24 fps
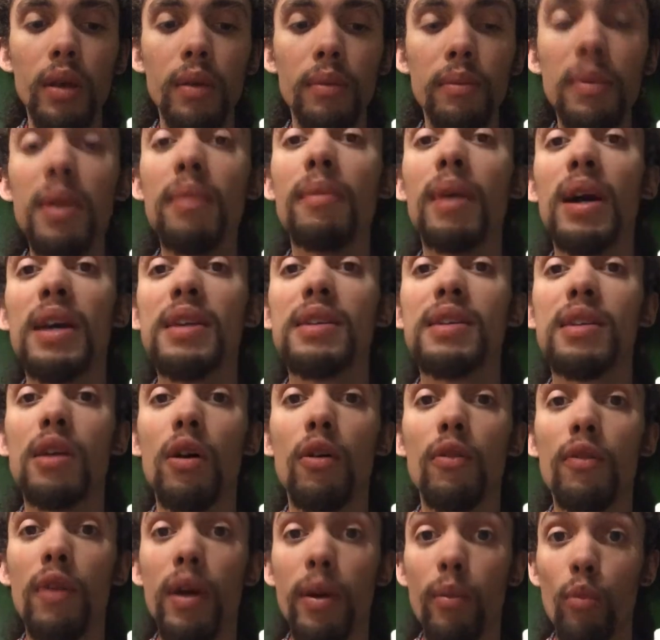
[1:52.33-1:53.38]
Me,
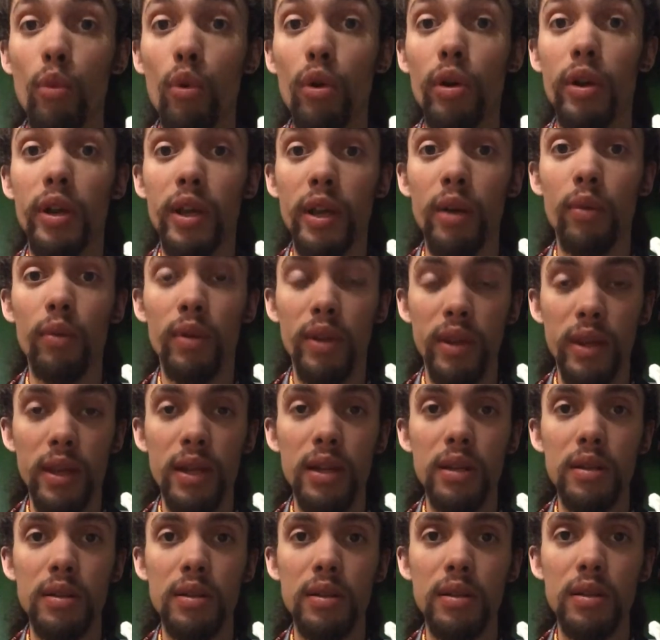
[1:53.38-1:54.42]
myself, I'm working with
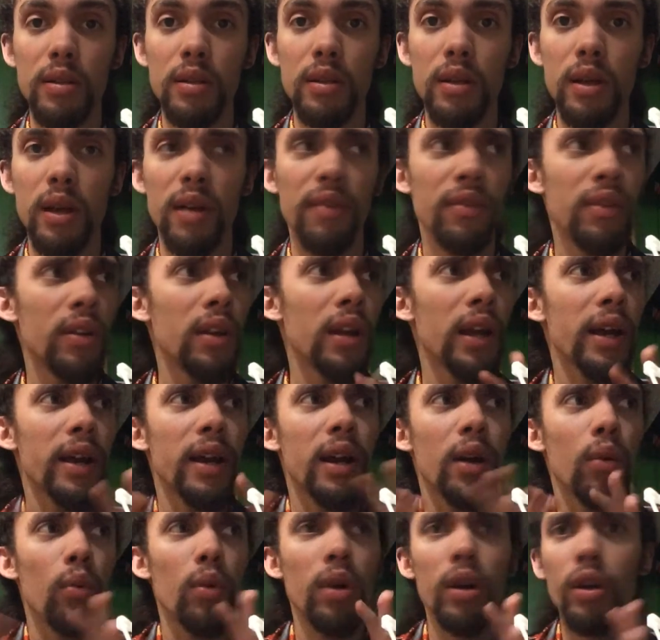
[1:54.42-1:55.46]
this. I feel like
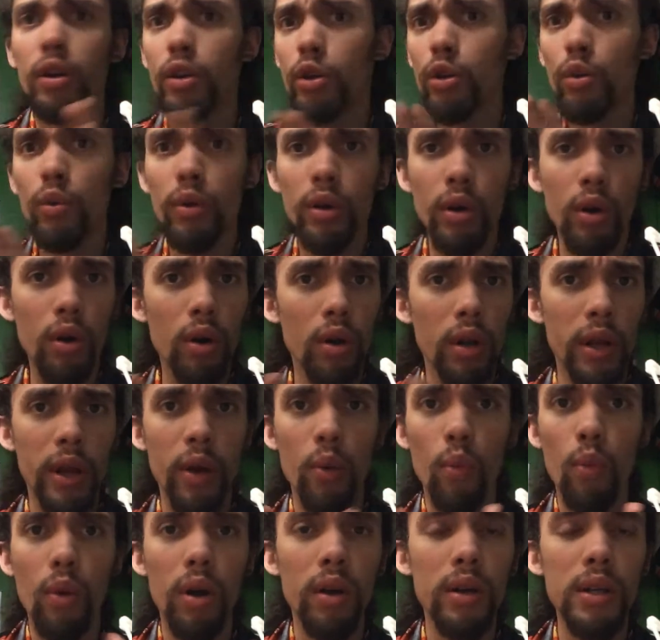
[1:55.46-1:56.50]
I want to do it all
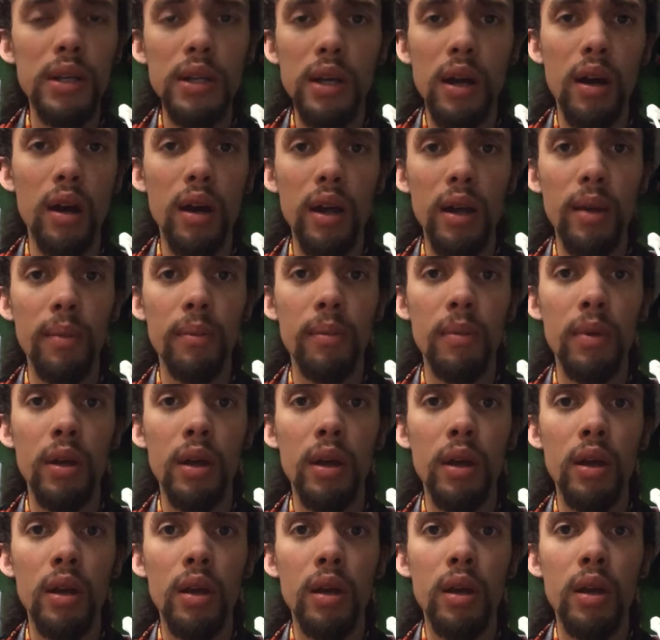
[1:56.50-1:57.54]
at one time.
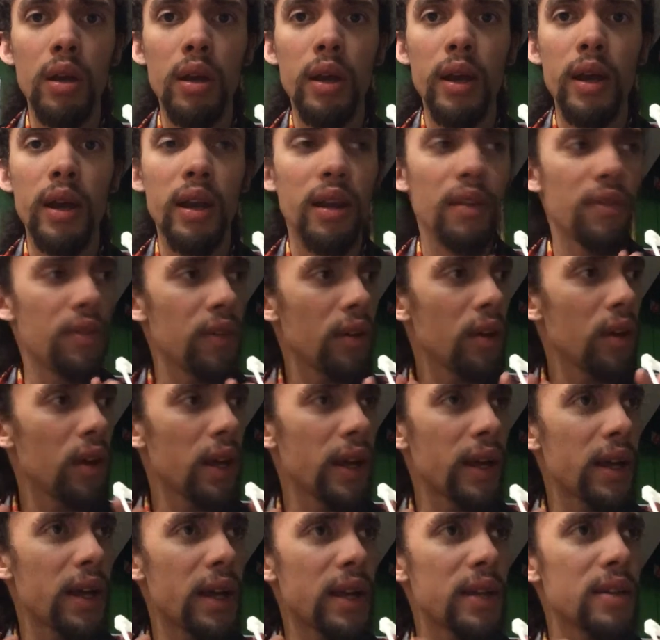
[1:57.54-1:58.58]
And I feel
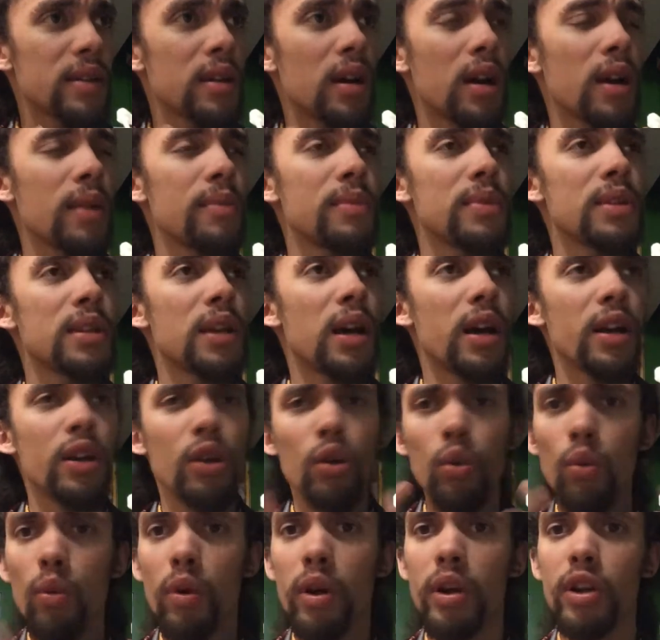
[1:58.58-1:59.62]
like at times I
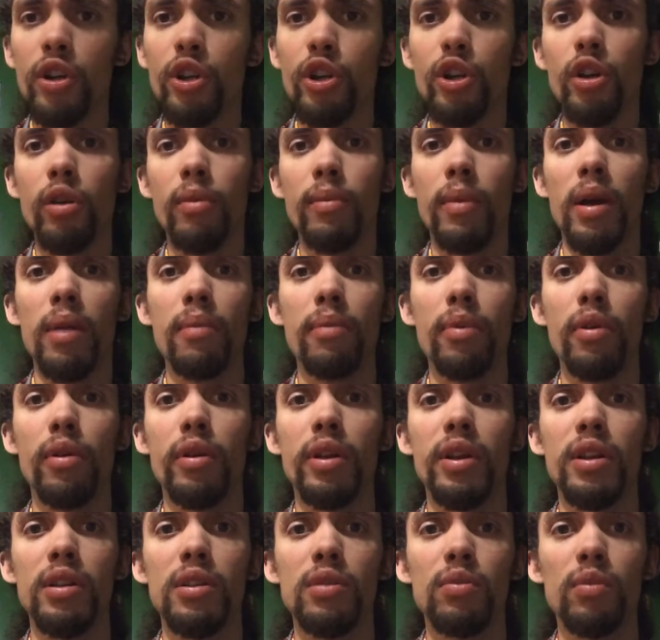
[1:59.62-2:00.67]
don't want to share my
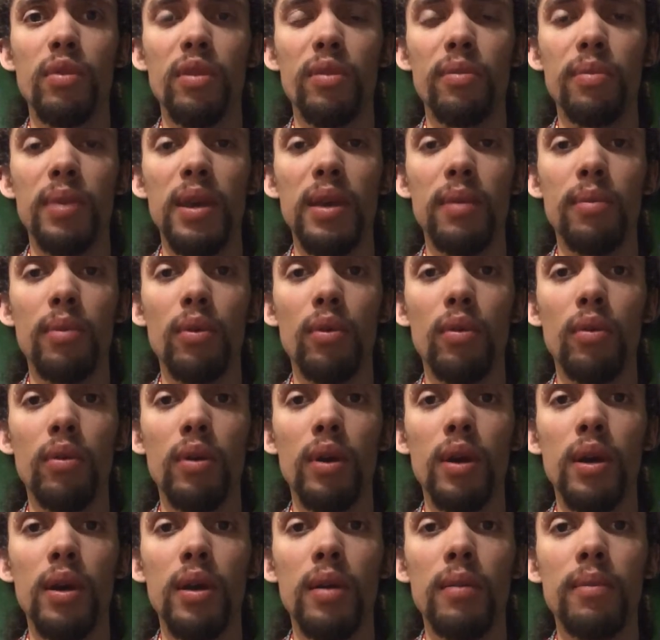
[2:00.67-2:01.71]
burdens with people
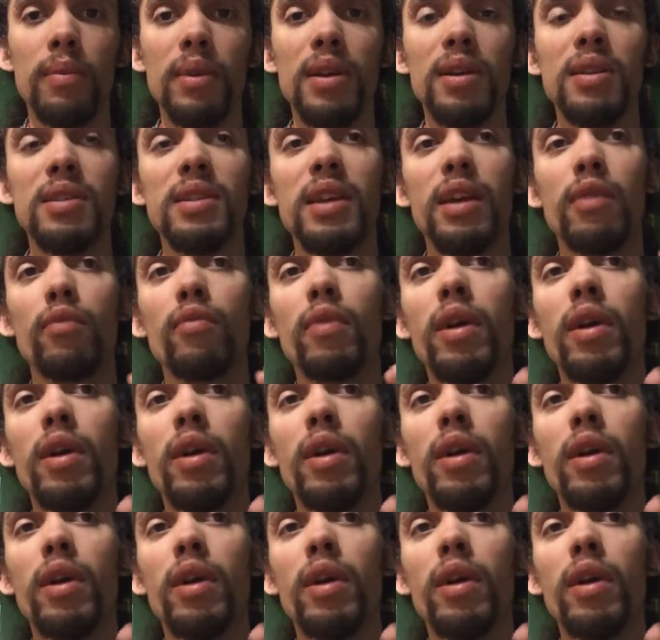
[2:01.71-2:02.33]
because I'd